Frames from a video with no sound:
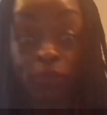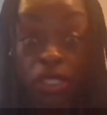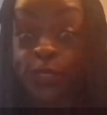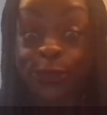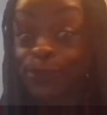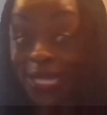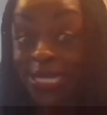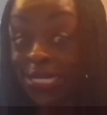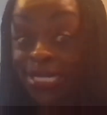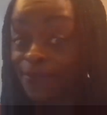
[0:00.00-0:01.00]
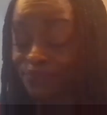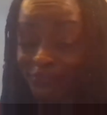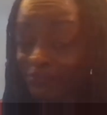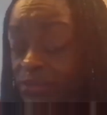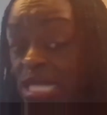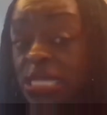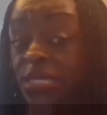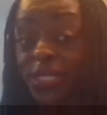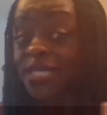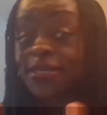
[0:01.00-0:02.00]
I have bills to pay.
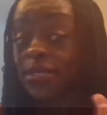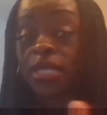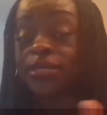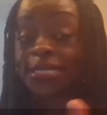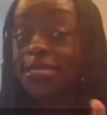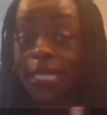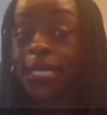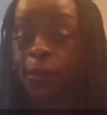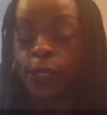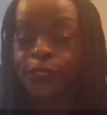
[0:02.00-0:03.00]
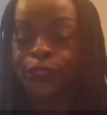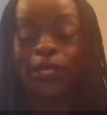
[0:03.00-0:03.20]
That's not sustainable.